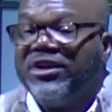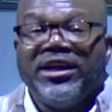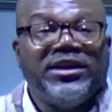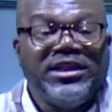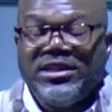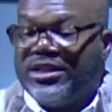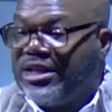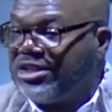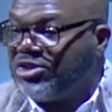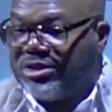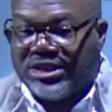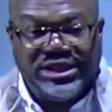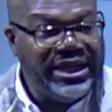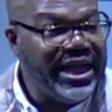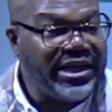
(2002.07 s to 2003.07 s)
industrious.
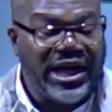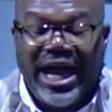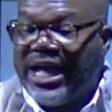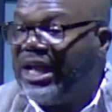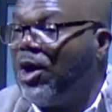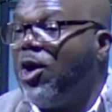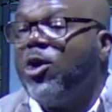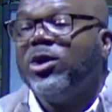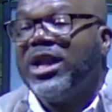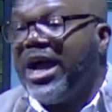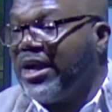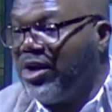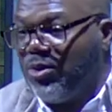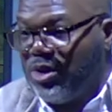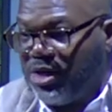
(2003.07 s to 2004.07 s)
She had a whole lot
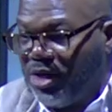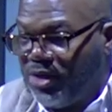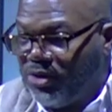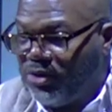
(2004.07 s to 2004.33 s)
going on.